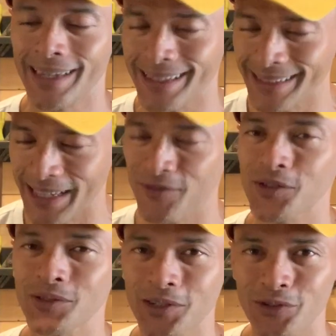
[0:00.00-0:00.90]
it'll give
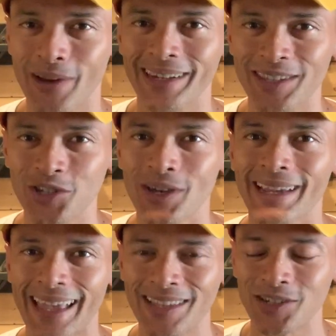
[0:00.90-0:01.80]
you the dreaded
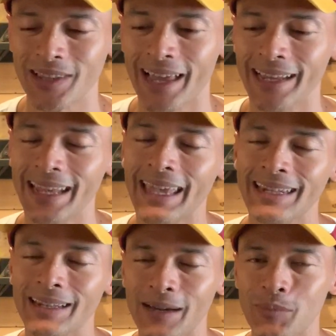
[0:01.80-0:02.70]
check engine light.
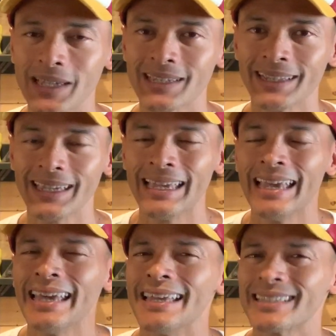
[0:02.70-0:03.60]
And basically,
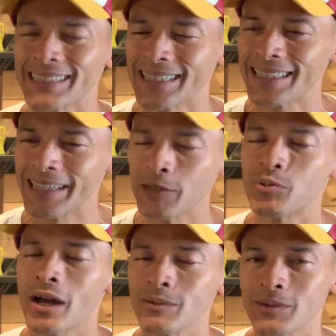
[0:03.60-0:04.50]
it's little
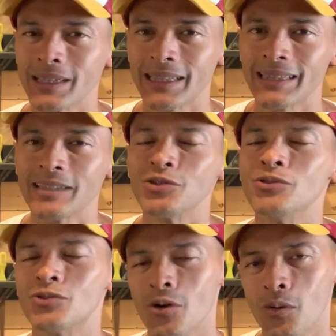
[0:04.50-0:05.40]
problems like that you
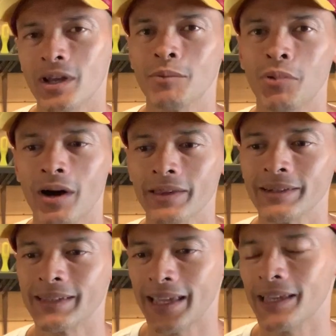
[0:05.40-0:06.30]
don't want to bother
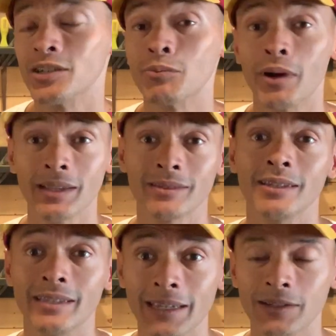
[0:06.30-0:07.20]
taking your bike to
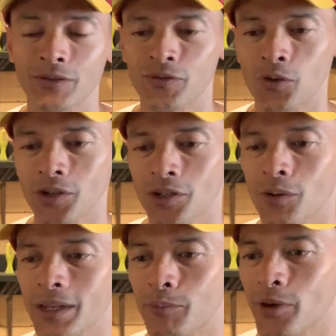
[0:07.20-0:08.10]
the dealer for. You don't
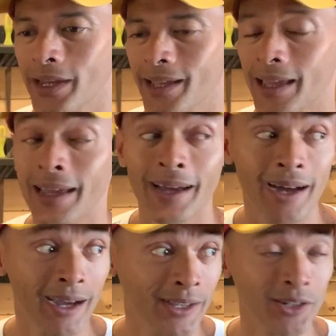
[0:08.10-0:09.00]
want to bring
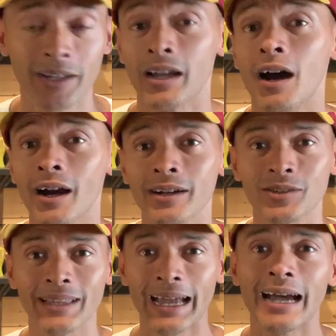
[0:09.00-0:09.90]
your car
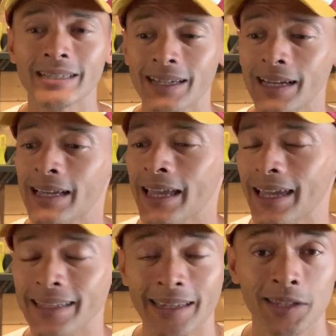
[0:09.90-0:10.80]
to the casa
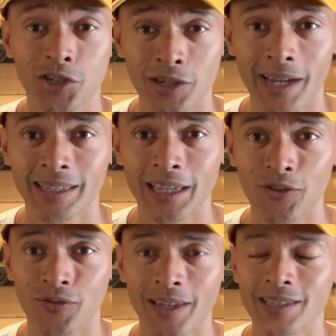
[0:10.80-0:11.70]
and get it checked
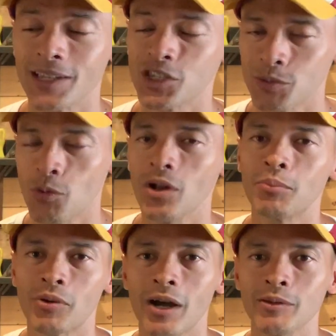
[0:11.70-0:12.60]
if it's a small
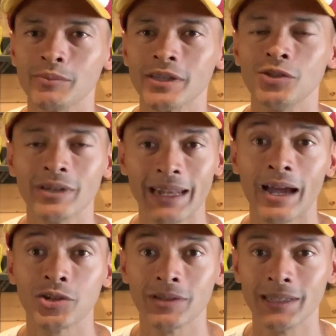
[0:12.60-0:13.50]
problem that you can
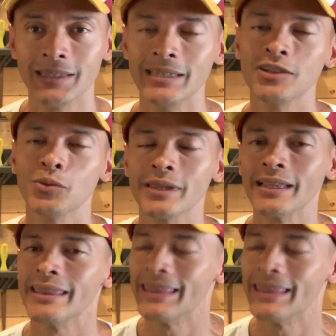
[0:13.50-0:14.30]
actually deal with. And